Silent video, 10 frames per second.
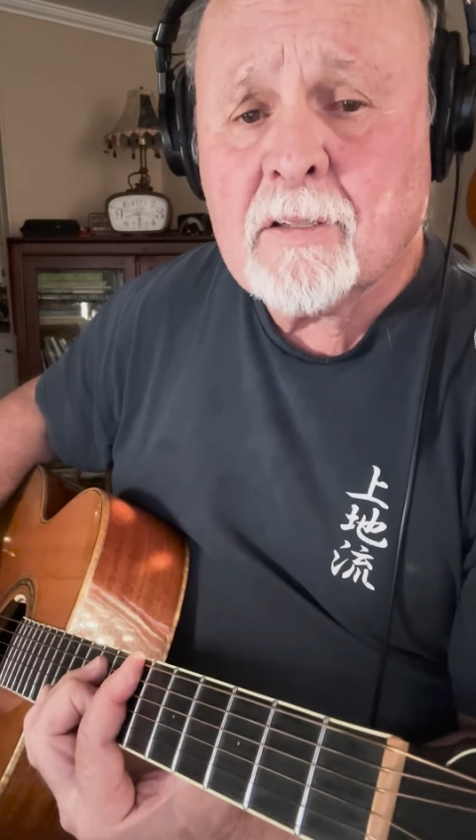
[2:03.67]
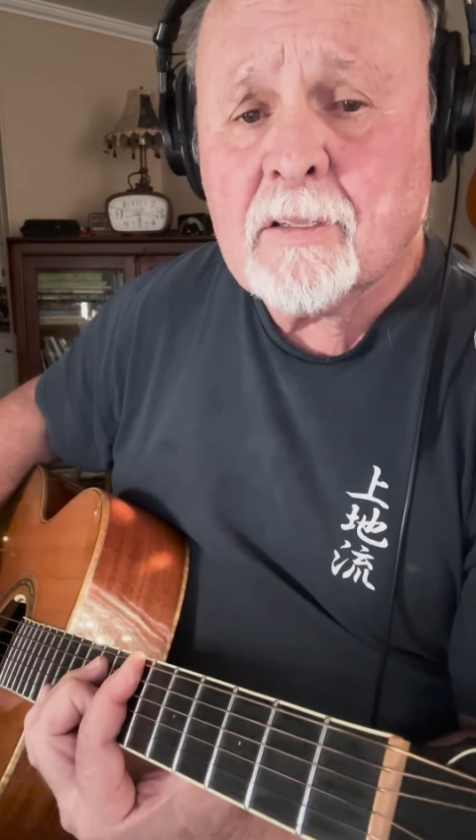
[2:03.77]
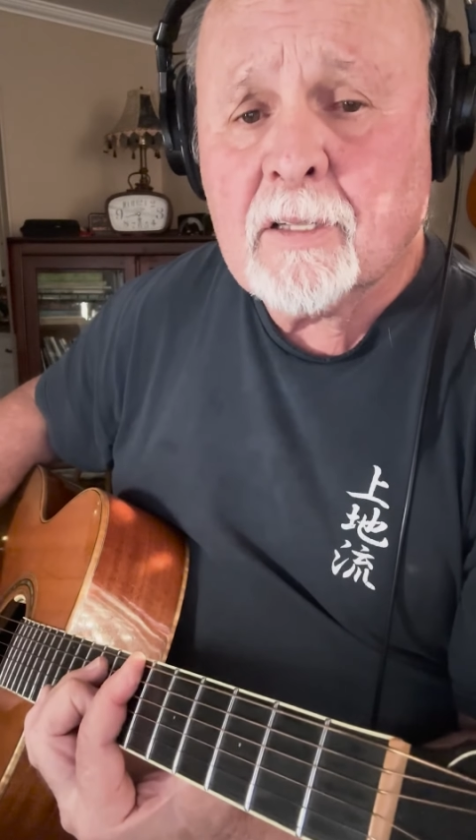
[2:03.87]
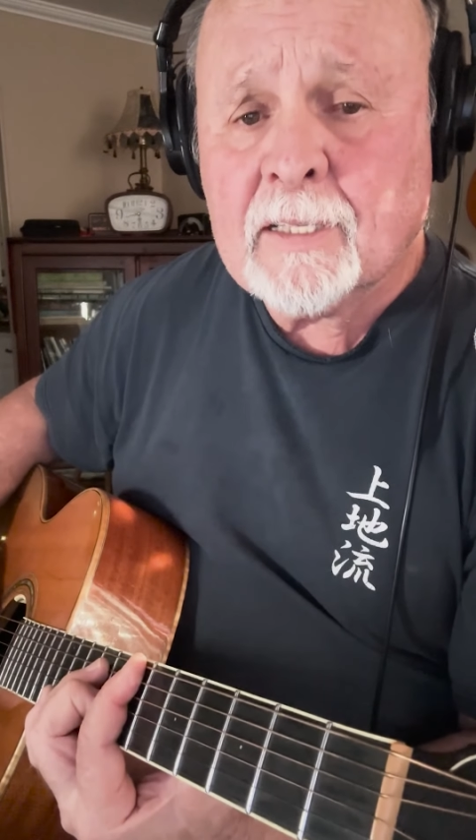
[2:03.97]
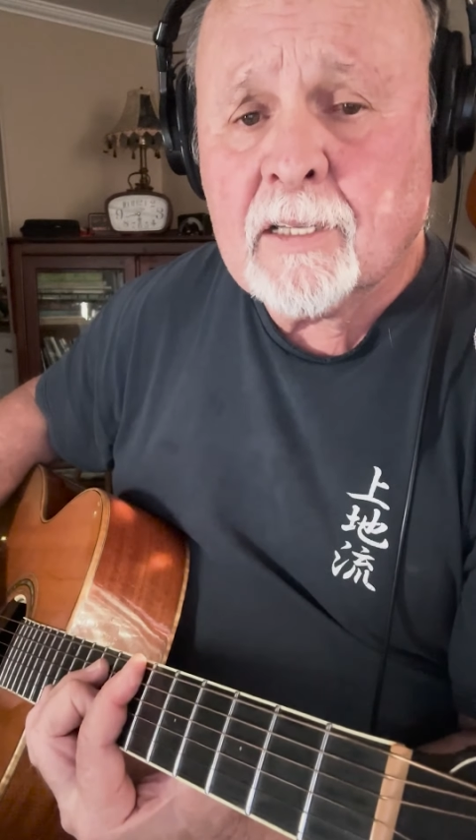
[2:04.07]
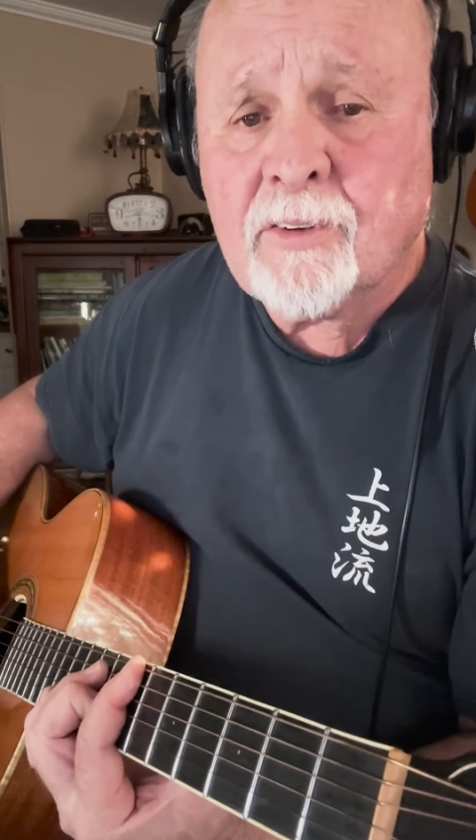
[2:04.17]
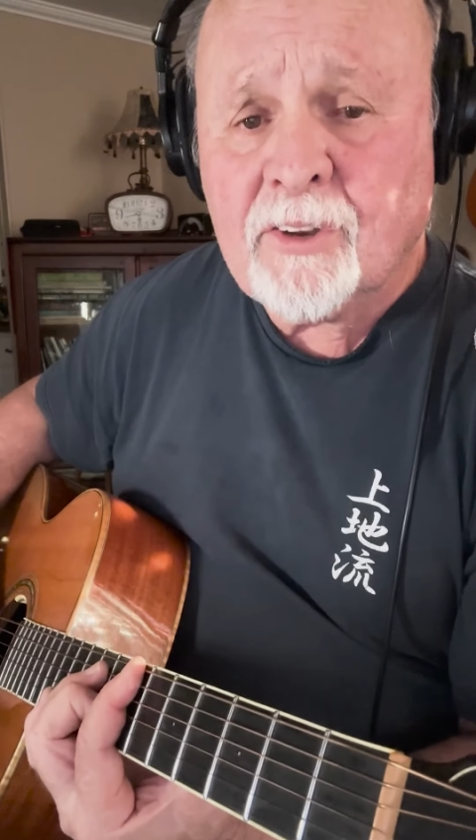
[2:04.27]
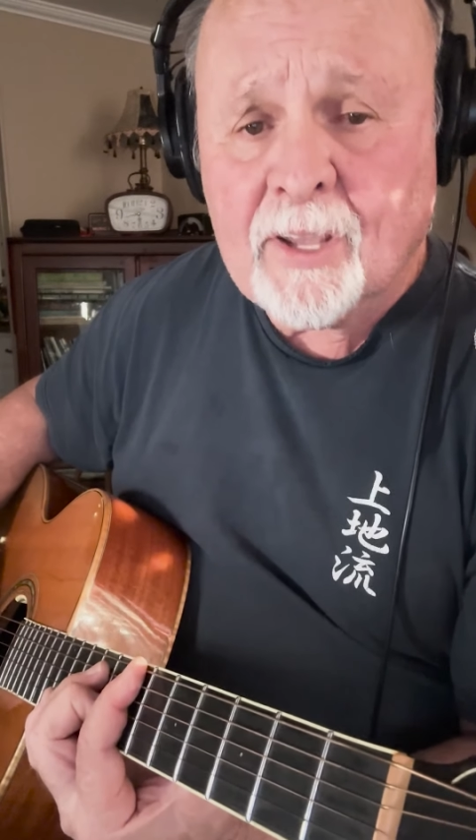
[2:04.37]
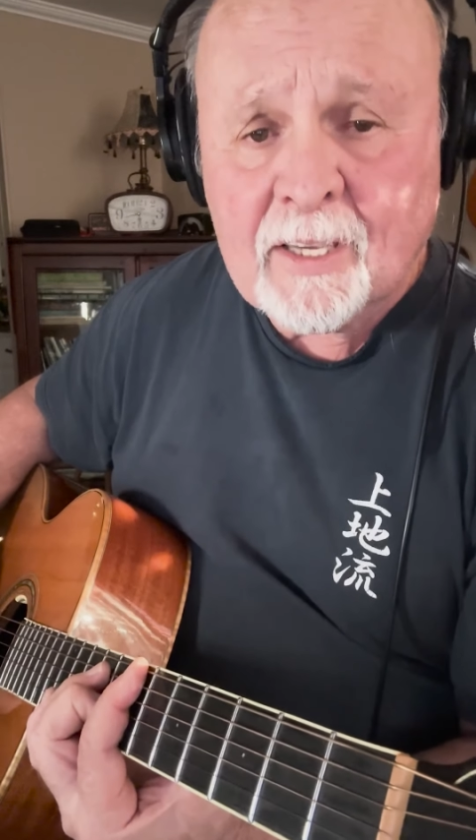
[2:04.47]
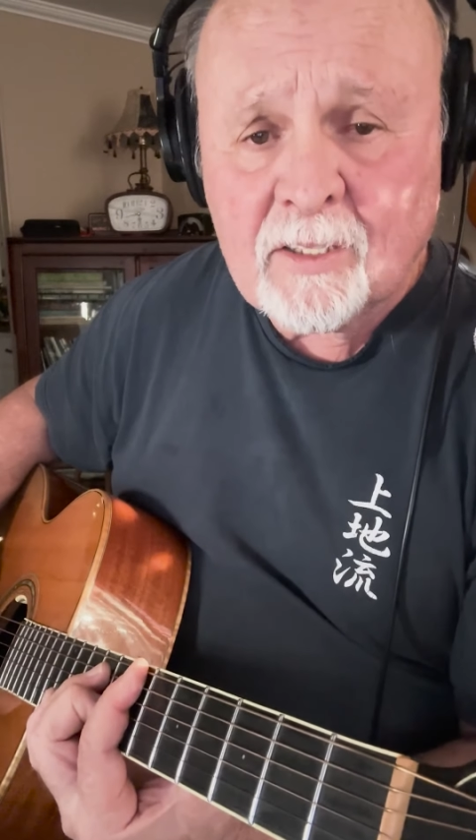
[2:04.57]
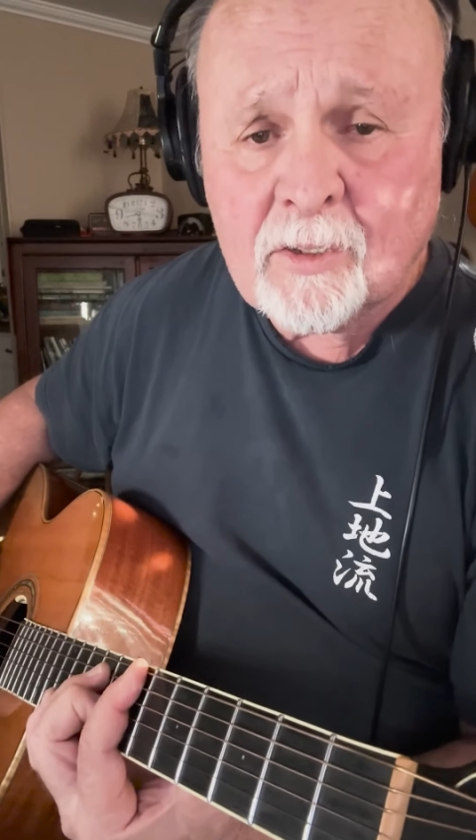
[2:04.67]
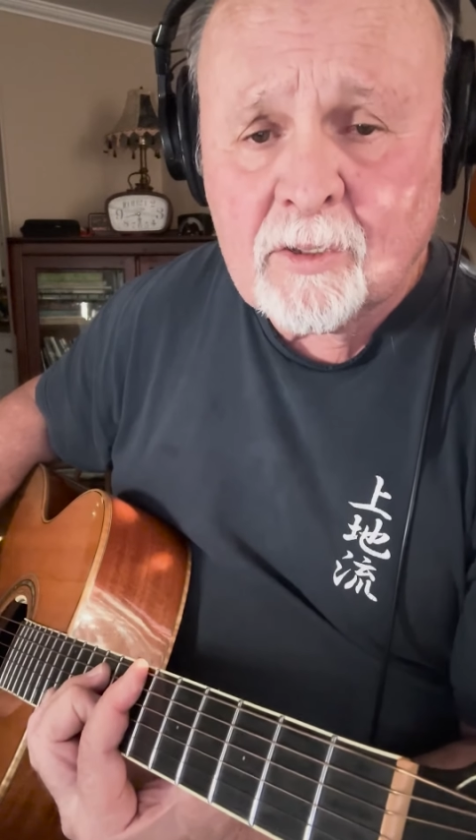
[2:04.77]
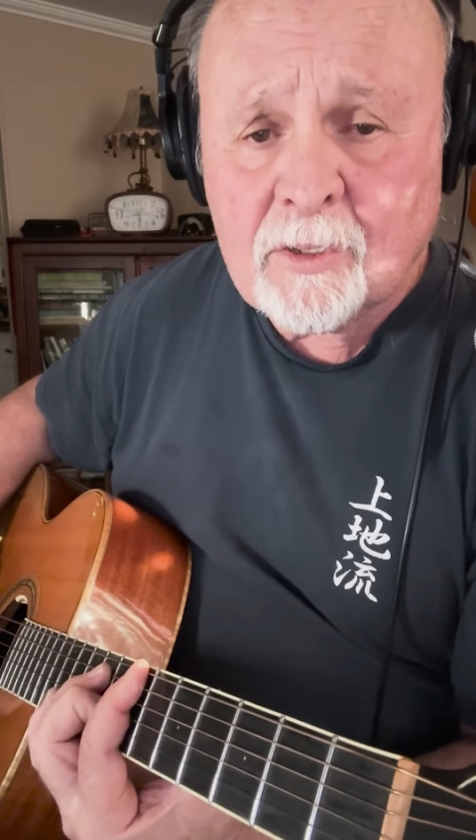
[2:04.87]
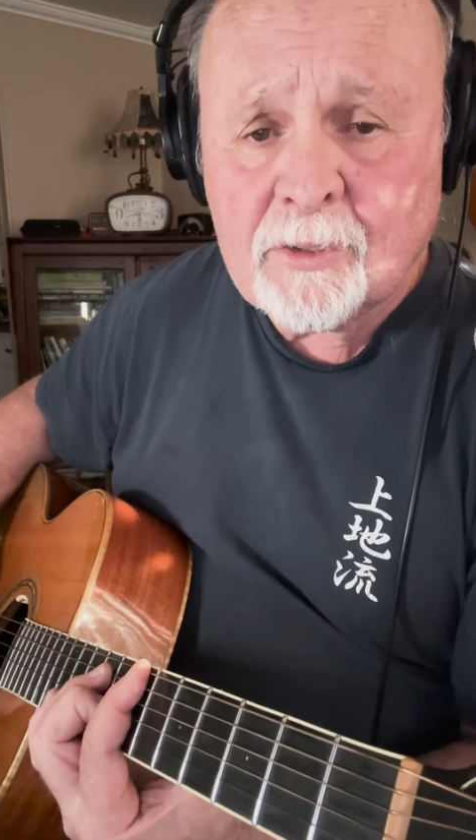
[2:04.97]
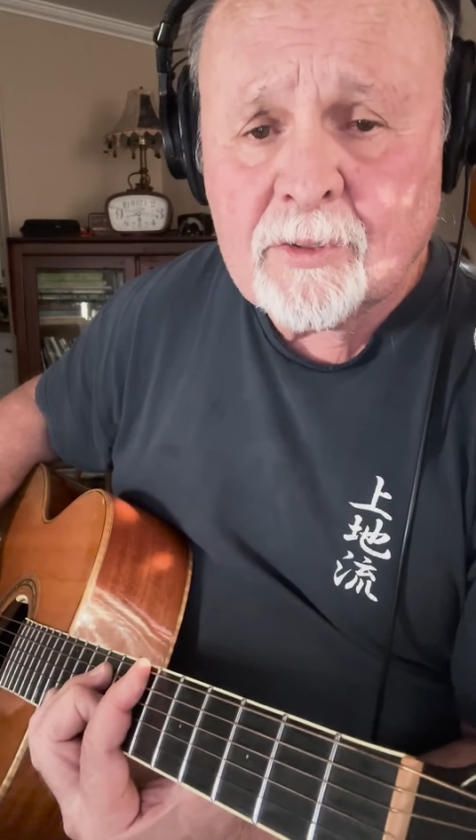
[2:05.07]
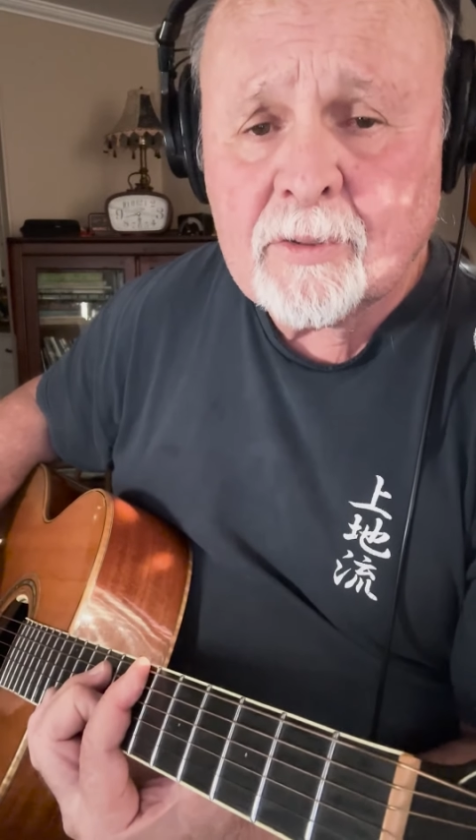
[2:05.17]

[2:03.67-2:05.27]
lay entangled.